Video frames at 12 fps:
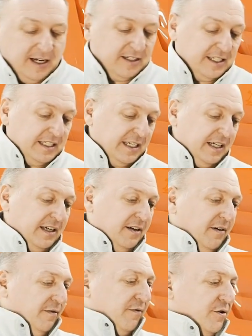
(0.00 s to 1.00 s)
LED
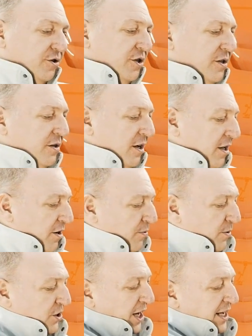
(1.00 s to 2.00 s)
version,
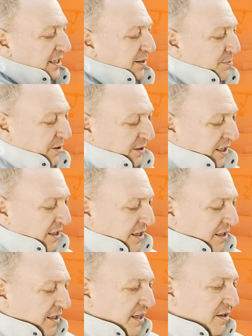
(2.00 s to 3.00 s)
which has the built-in
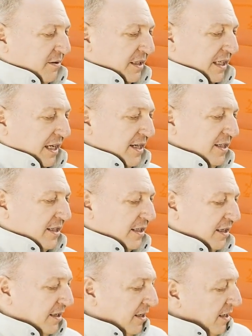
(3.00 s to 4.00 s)
continuous lights.